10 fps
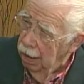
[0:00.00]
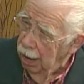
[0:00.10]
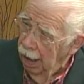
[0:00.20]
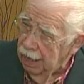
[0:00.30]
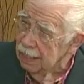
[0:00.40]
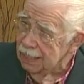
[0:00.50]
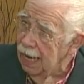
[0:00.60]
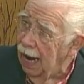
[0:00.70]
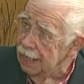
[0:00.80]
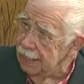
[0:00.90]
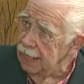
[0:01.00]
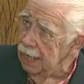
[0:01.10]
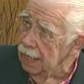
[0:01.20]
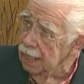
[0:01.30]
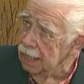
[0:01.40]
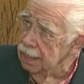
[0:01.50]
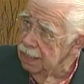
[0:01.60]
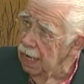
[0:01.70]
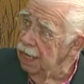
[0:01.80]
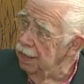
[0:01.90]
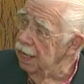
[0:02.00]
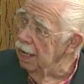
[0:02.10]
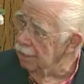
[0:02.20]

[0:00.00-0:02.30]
I guess the idea is in the